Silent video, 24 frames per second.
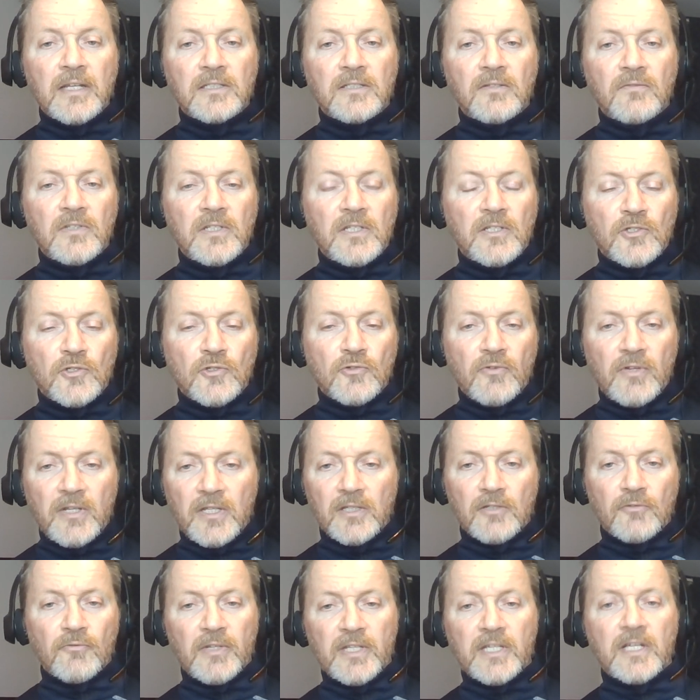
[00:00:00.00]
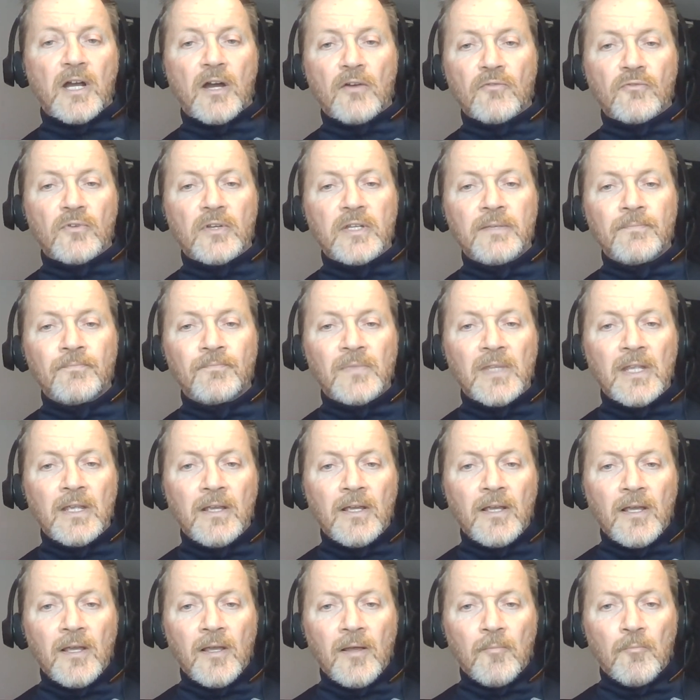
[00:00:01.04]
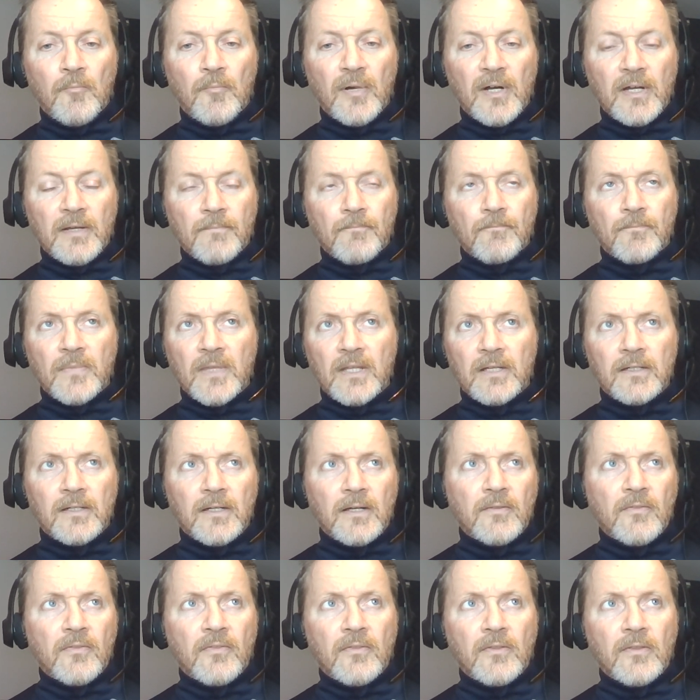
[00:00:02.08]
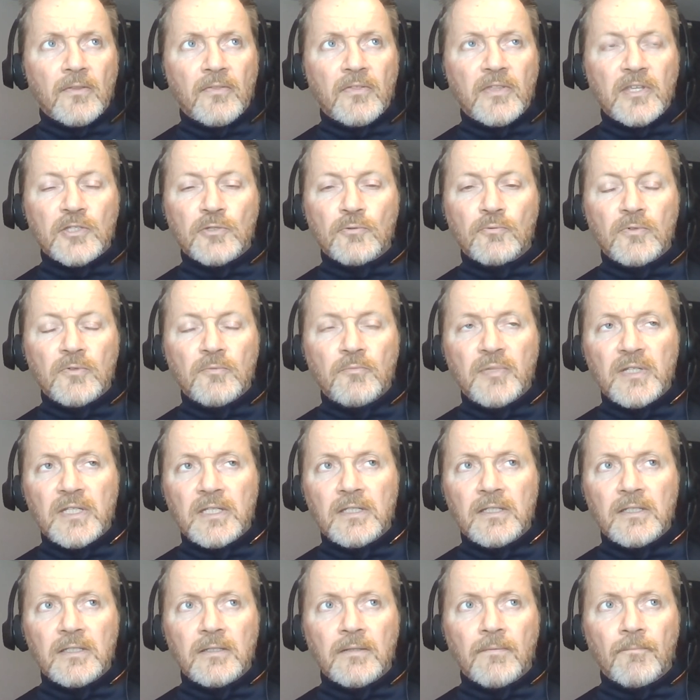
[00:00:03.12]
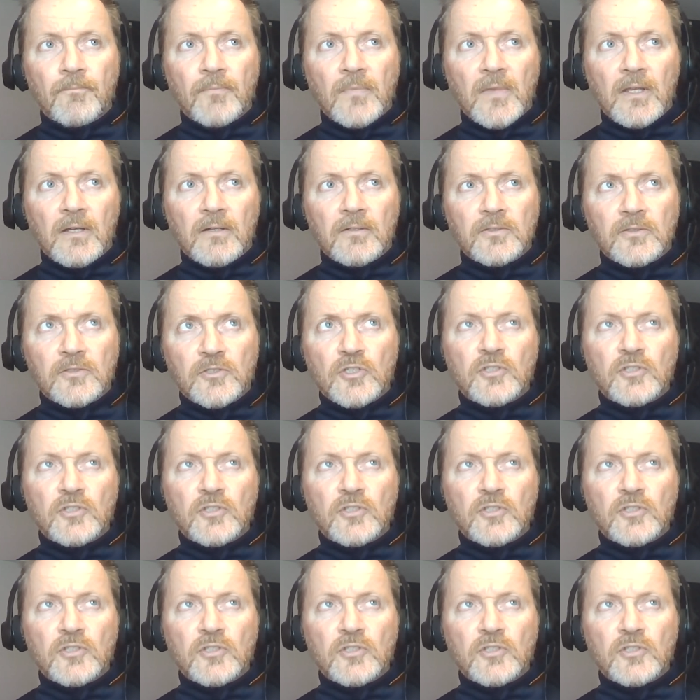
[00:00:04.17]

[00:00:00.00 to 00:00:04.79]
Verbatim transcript: of the injury and the recovery, but uh, this would be just